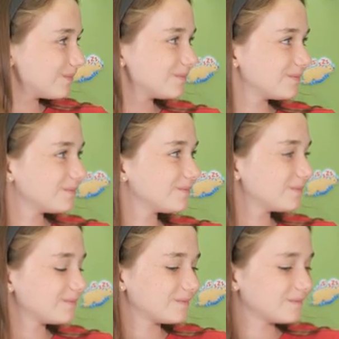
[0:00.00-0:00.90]

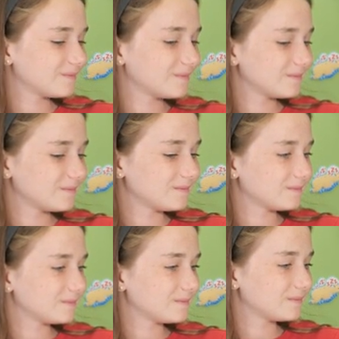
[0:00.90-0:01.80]

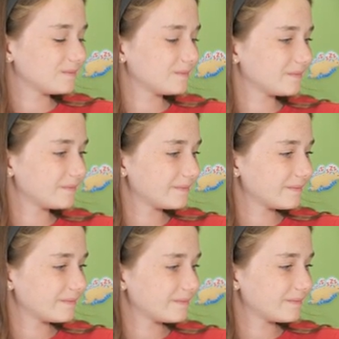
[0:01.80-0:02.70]

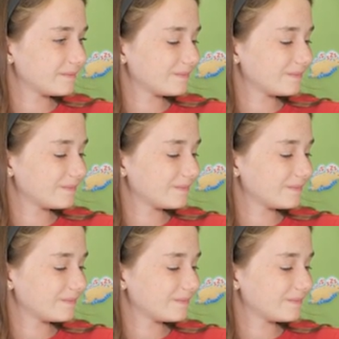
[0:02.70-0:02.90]
The person shown says nothing.